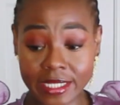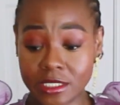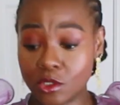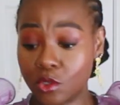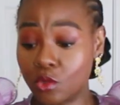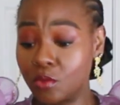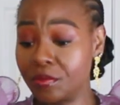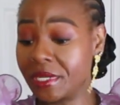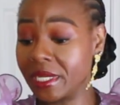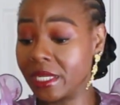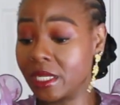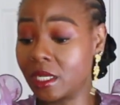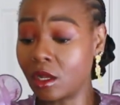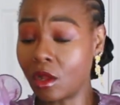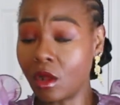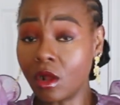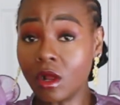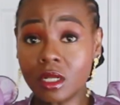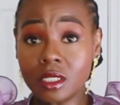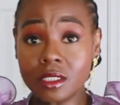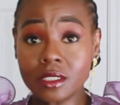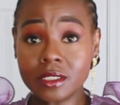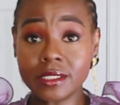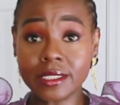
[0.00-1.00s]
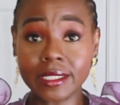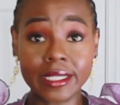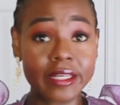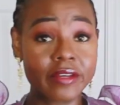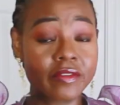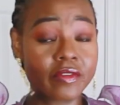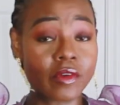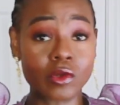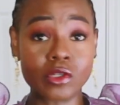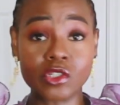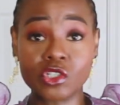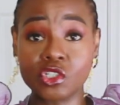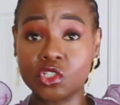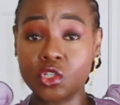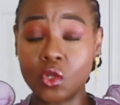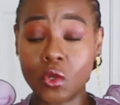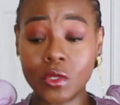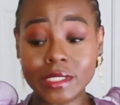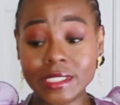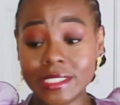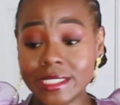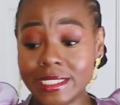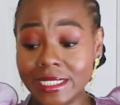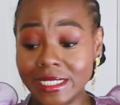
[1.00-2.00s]
It could be a long sleeve or short
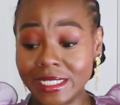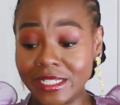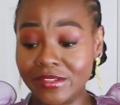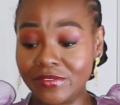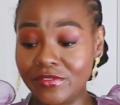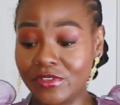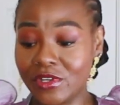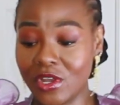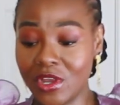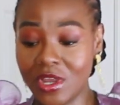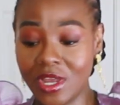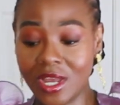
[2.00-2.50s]
sleeve,